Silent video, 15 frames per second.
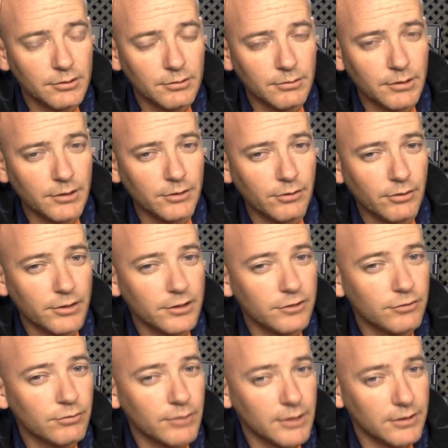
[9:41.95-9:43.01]
in
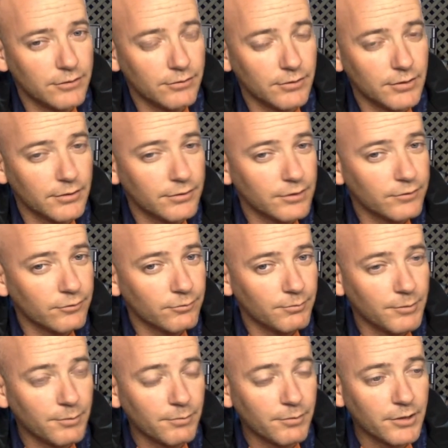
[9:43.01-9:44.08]
1923, I think, from
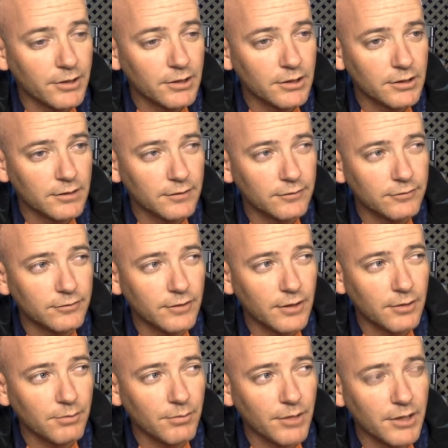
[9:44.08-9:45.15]
memory, and they
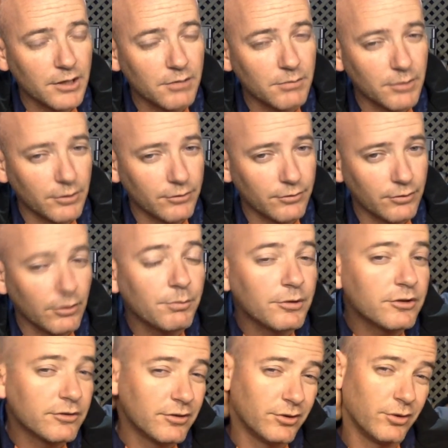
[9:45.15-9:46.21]
started making military
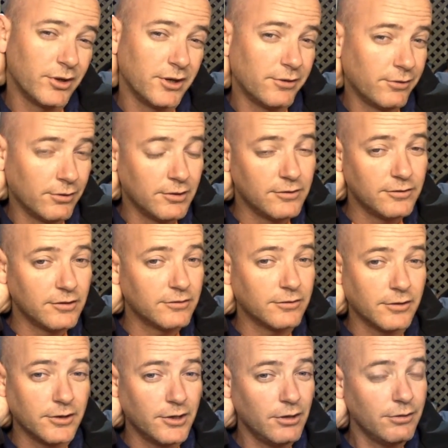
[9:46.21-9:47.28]
optics in 1936.
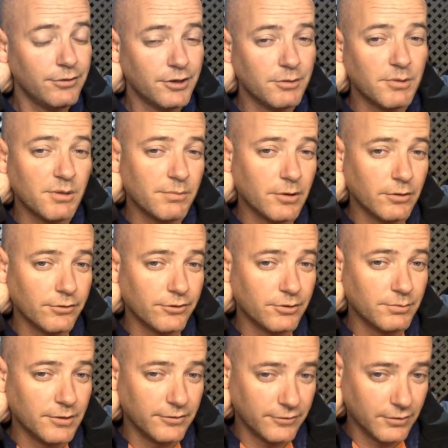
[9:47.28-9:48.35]
So they know a thing about
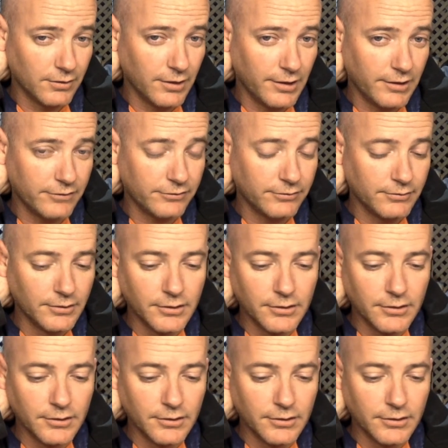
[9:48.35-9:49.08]
polishing a piece of glass.